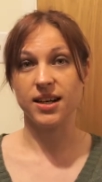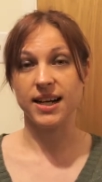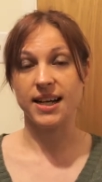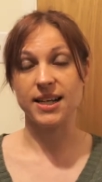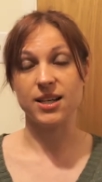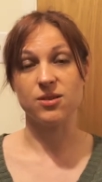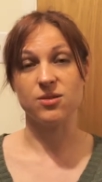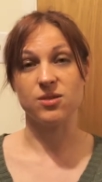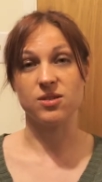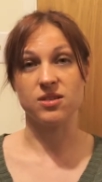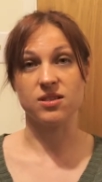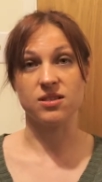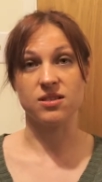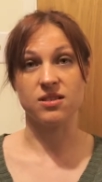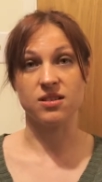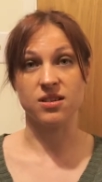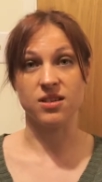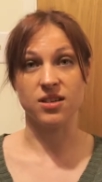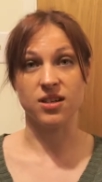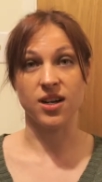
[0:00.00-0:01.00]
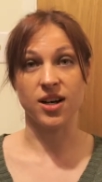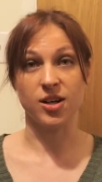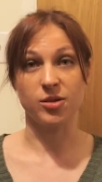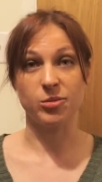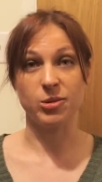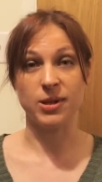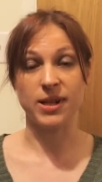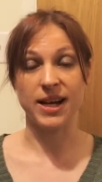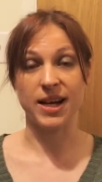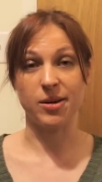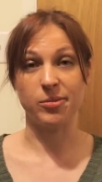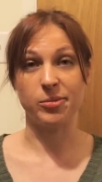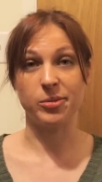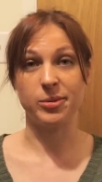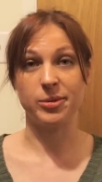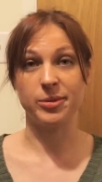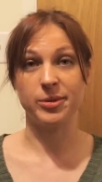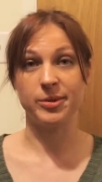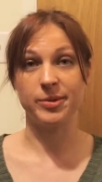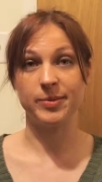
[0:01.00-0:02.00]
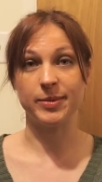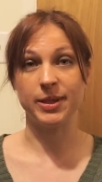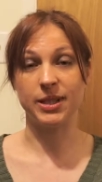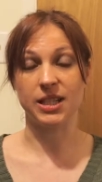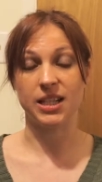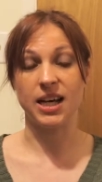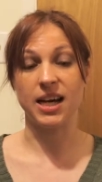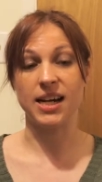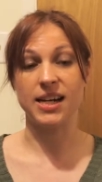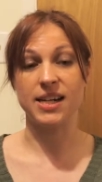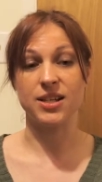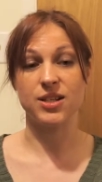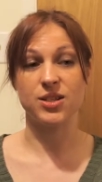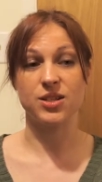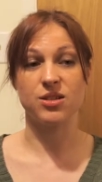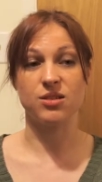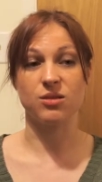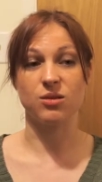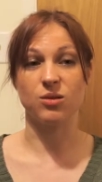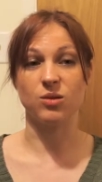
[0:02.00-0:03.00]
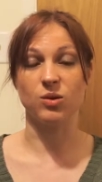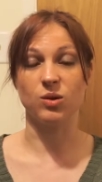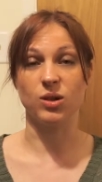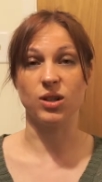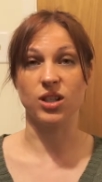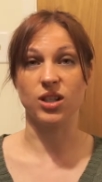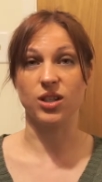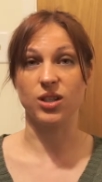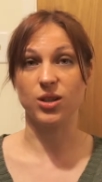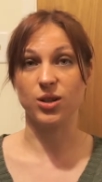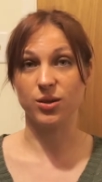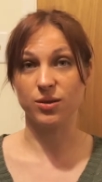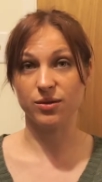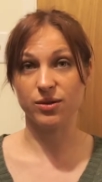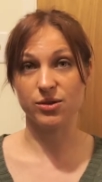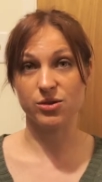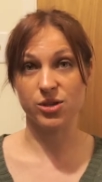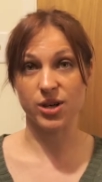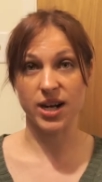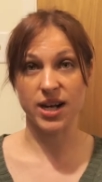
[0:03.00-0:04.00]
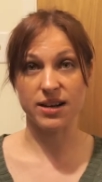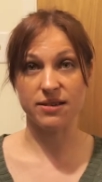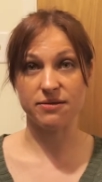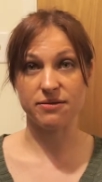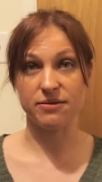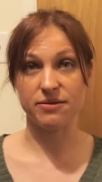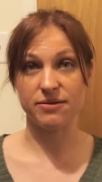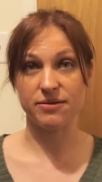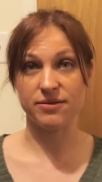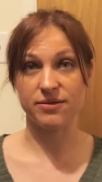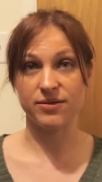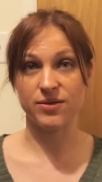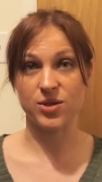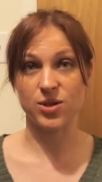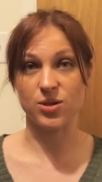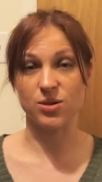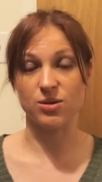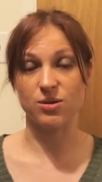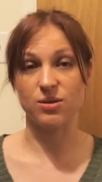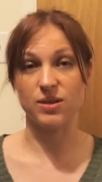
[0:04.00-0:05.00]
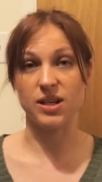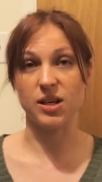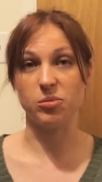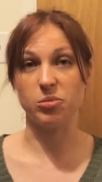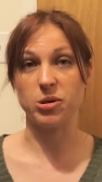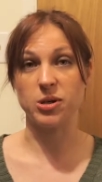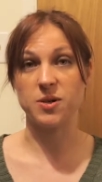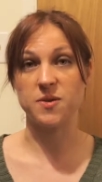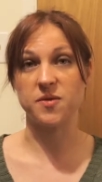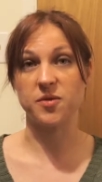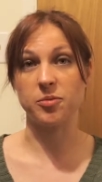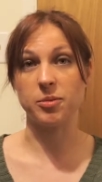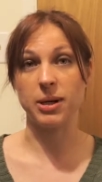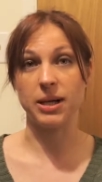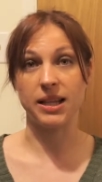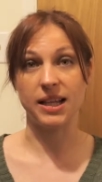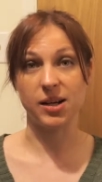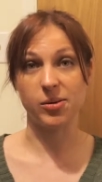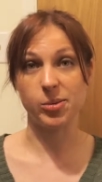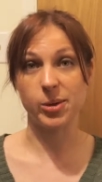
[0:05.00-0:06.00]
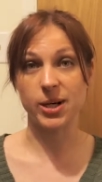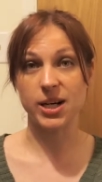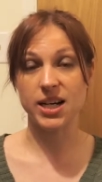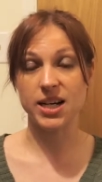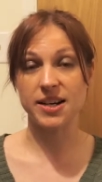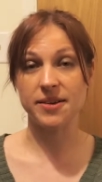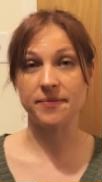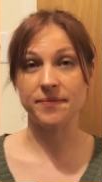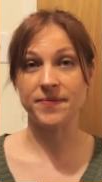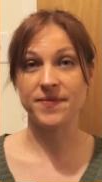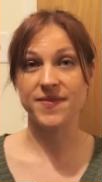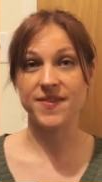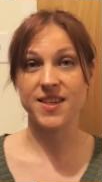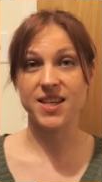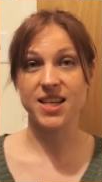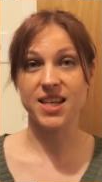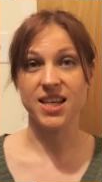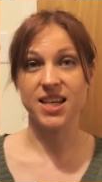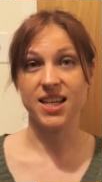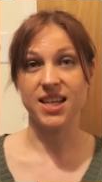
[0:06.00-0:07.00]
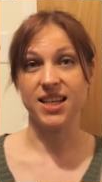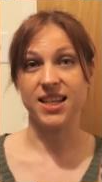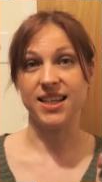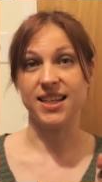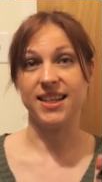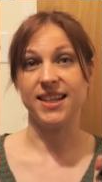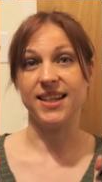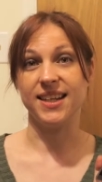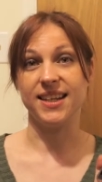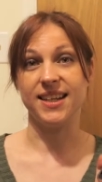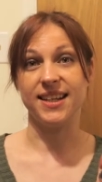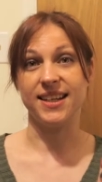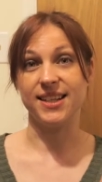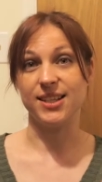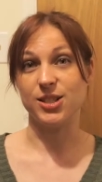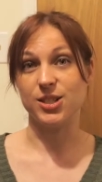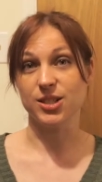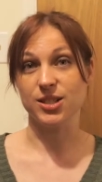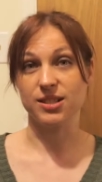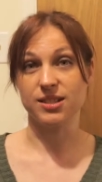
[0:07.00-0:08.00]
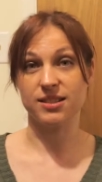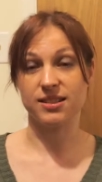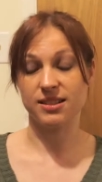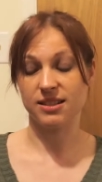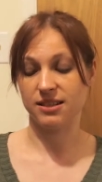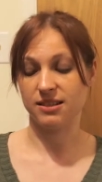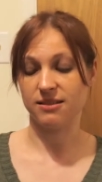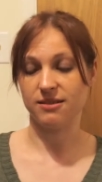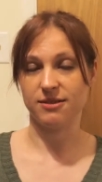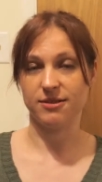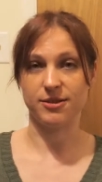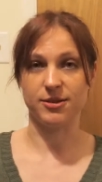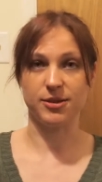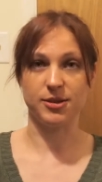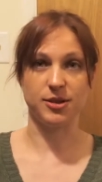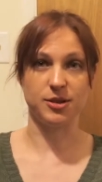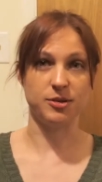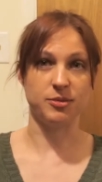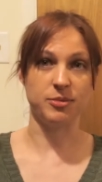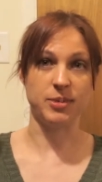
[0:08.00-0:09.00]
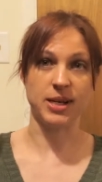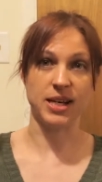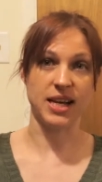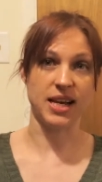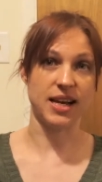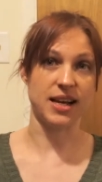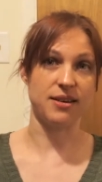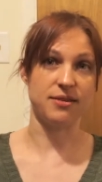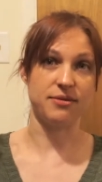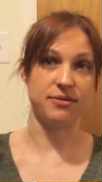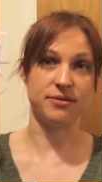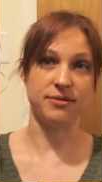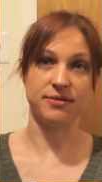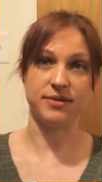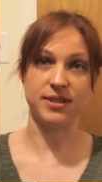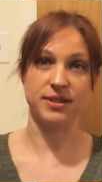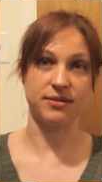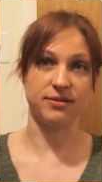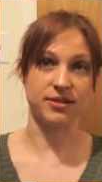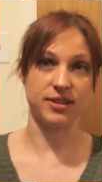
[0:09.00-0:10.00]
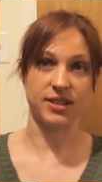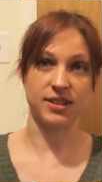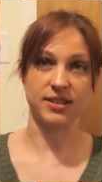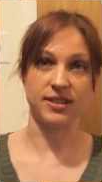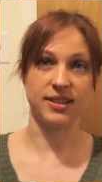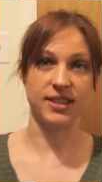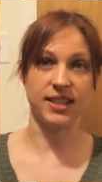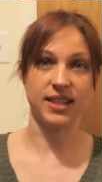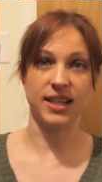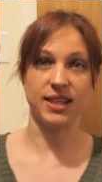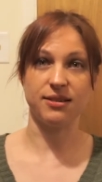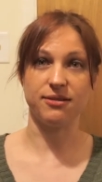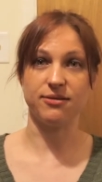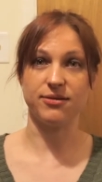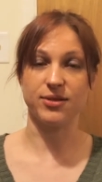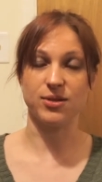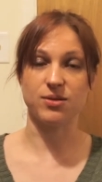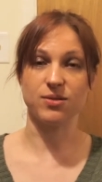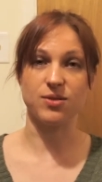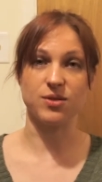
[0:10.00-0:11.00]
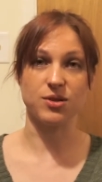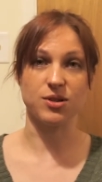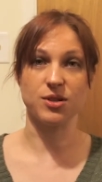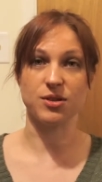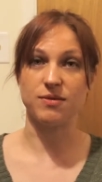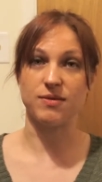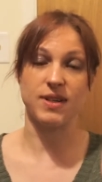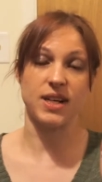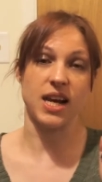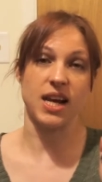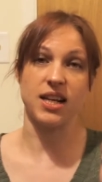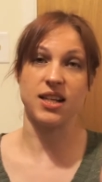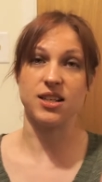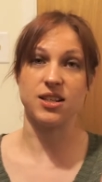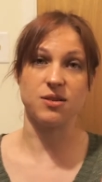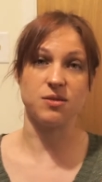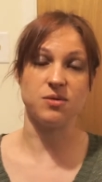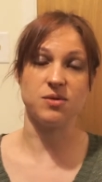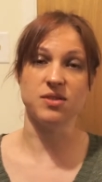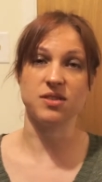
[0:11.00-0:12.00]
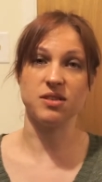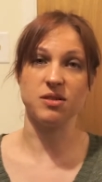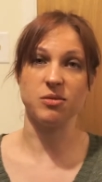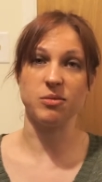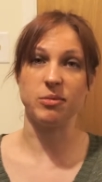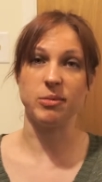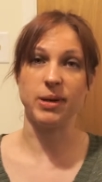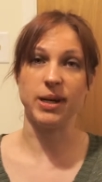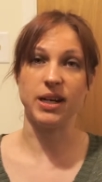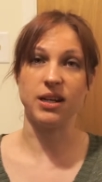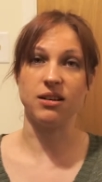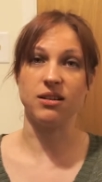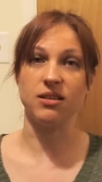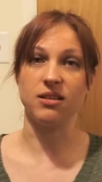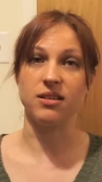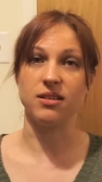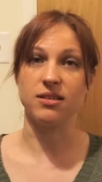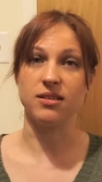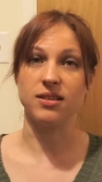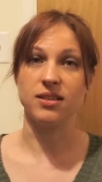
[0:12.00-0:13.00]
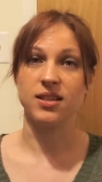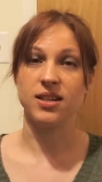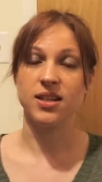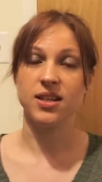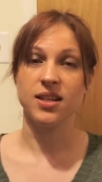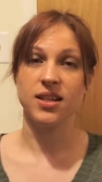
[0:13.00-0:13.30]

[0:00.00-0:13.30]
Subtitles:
I use the Audible app a lot, or Overdrive, to get books from my library. And you may have different headphones or not use them at all.